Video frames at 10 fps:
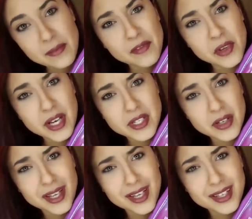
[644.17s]
some of you guys
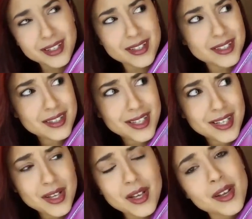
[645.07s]
are like,
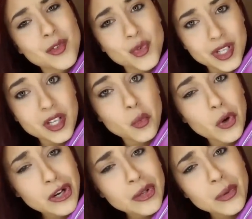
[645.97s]
really,
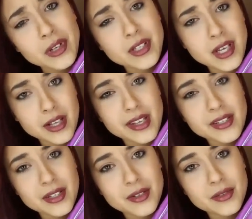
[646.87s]
where are you gonna take
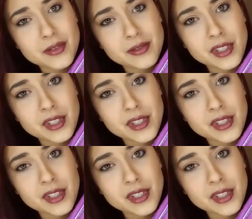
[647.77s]
that to?